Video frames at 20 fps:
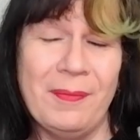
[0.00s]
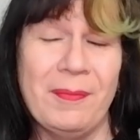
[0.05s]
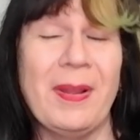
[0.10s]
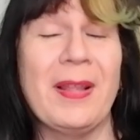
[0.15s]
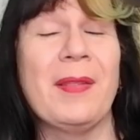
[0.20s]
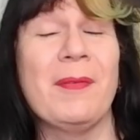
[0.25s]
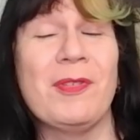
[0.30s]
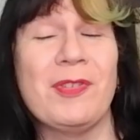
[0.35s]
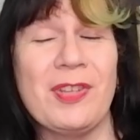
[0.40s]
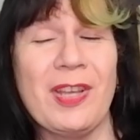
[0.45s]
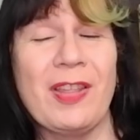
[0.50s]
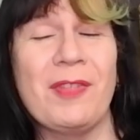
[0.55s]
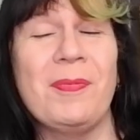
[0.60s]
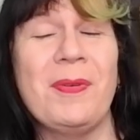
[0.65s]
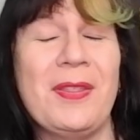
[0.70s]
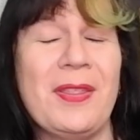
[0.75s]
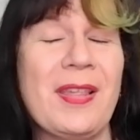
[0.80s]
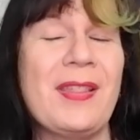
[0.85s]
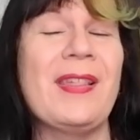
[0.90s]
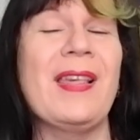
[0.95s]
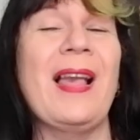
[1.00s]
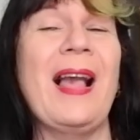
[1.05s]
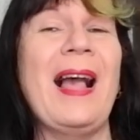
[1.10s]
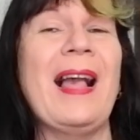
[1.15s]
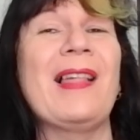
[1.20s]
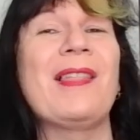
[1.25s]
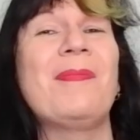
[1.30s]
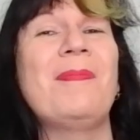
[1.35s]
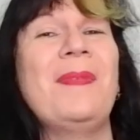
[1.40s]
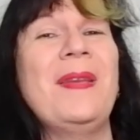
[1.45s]
My name is Gehts. This
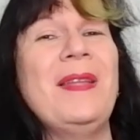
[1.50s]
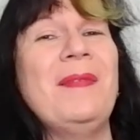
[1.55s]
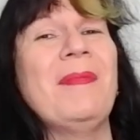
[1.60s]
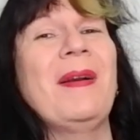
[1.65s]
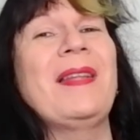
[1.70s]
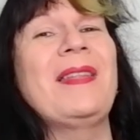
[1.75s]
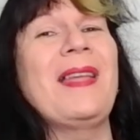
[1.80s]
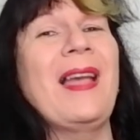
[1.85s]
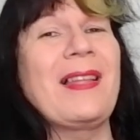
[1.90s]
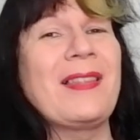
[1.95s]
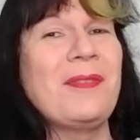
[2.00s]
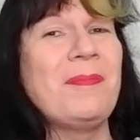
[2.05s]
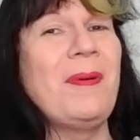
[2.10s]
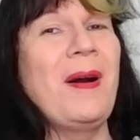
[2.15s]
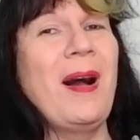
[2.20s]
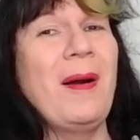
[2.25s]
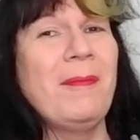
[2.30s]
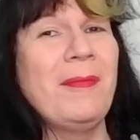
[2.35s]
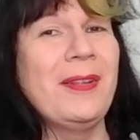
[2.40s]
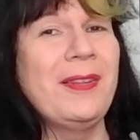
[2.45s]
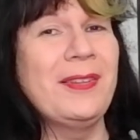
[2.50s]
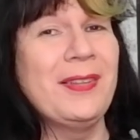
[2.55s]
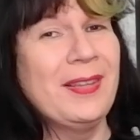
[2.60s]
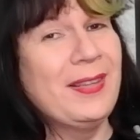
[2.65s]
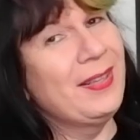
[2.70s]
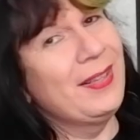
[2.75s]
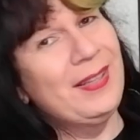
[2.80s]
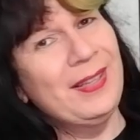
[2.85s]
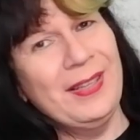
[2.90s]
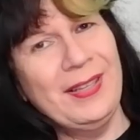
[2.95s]
has been my tech department,
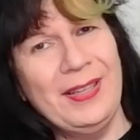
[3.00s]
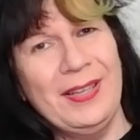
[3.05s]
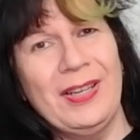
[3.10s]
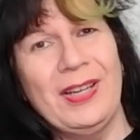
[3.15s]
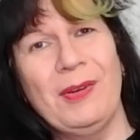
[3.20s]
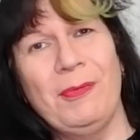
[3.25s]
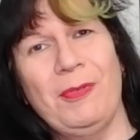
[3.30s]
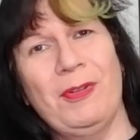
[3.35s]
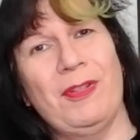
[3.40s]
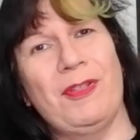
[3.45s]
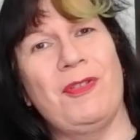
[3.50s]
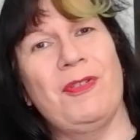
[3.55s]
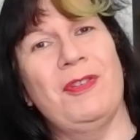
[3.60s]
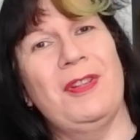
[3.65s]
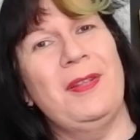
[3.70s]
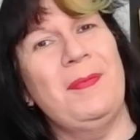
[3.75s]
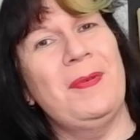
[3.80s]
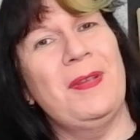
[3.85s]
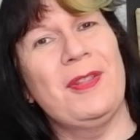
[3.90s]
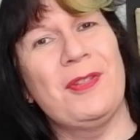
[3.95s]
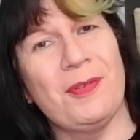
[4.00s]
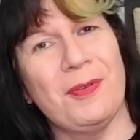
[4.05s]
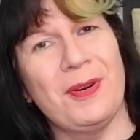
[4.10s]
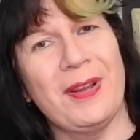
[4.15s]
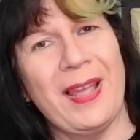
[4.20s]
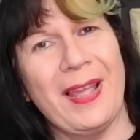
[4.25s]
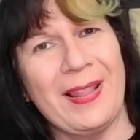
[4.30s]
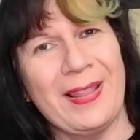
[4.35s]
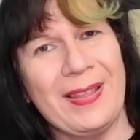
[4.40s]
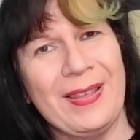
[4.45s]
and will certainly be so
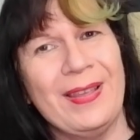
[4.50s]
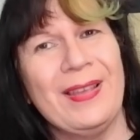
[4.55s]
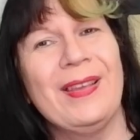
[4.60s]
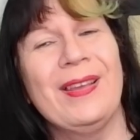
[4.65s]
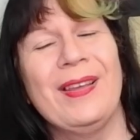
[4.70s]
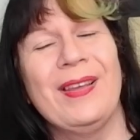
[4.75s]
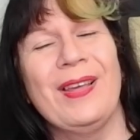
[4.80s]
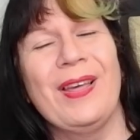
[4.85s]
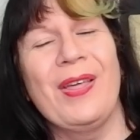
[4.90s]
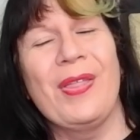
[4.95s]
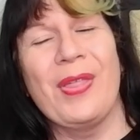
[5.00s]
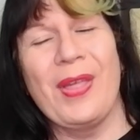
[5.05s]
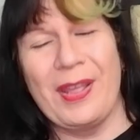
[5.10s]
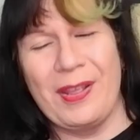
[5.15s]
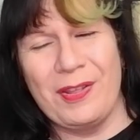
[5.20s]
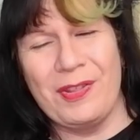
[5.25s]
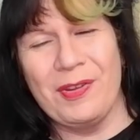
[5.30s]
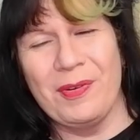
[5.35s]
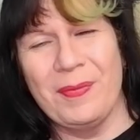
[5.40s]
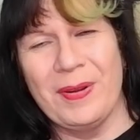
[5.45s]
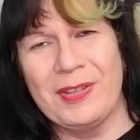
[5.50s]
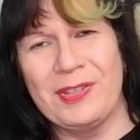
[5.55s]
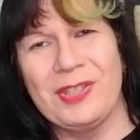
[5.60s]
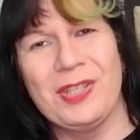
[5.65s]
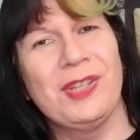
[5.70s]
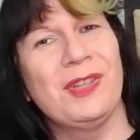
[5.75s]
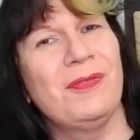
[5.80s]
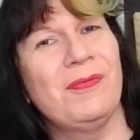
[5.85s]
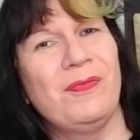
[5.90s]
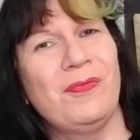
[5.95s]
again. Thank you so
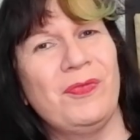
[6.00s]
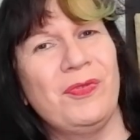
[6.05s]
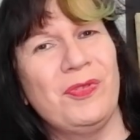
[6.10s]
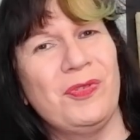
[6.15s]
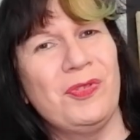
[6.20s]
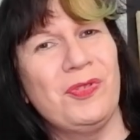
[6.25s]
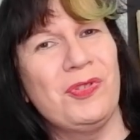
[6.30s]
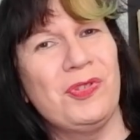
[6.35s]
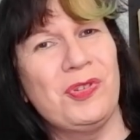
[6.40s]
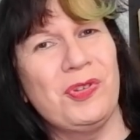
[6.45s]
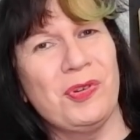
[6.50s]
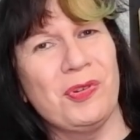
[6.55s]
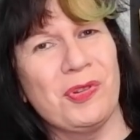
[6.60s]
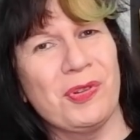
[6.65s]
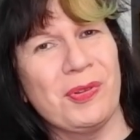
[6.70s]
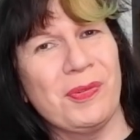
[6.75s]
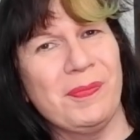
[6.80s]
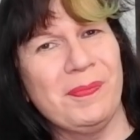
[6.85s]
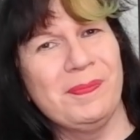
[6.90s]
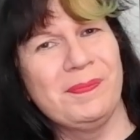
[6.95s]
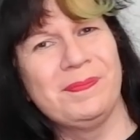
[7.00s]
much. Tschüss.